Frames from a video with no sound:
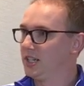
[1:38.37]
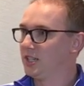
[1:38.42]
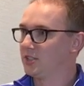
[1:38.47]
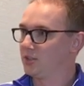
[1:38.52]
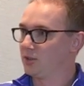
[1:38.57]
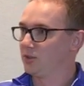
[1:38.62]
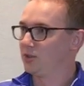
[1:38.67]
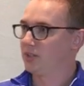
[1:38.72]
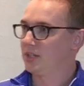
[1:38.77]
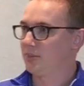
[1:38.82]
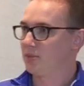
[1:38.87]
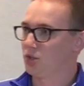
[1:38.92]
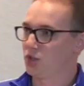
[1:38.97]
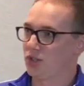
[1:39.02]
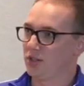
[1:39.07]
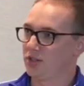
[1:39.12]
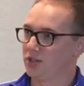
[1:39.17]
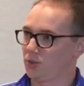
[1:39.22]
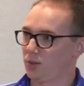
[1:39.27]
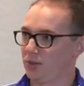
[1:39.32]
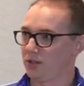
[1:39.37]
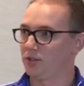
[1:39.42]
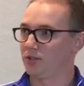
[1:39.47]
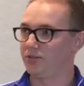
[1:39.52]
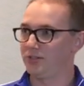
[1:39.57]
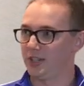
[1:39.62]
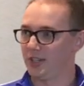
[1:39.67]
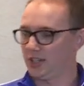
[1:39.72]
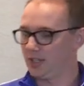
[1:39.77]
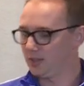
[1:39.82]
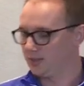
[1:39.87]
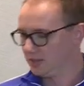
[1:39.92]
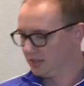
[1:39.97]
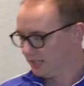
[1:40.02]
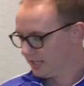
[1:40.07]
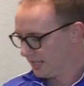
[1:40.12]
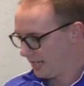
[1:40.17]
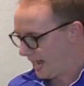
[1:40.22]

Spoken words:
So I'm going to show you this quick little video.